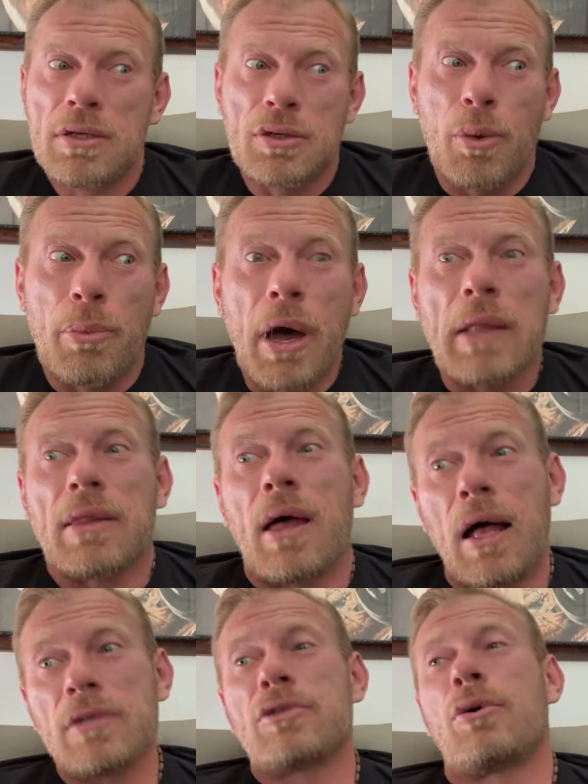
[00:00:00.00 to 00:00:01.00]
So, but
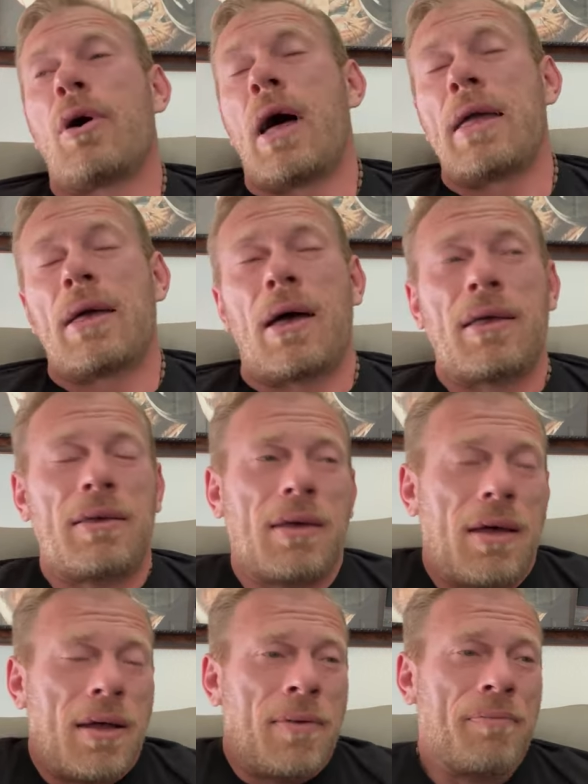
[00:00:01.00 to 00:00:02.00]
also
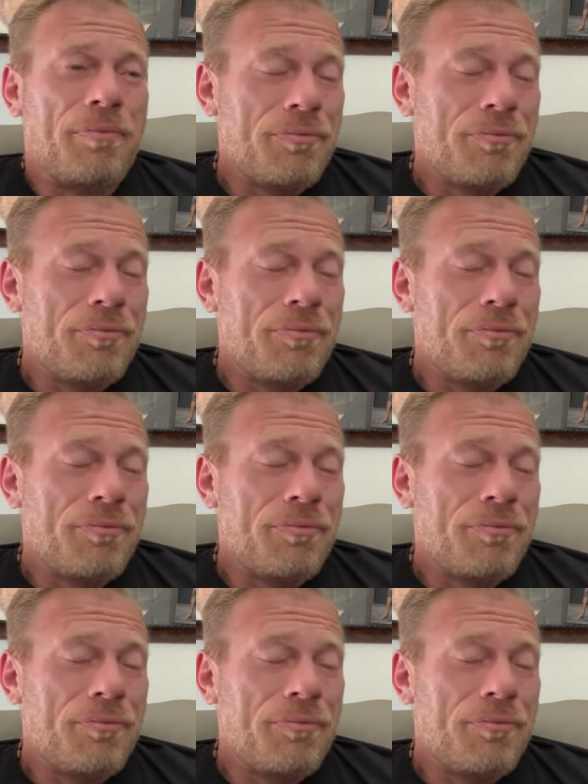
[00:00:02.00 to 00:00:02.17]
I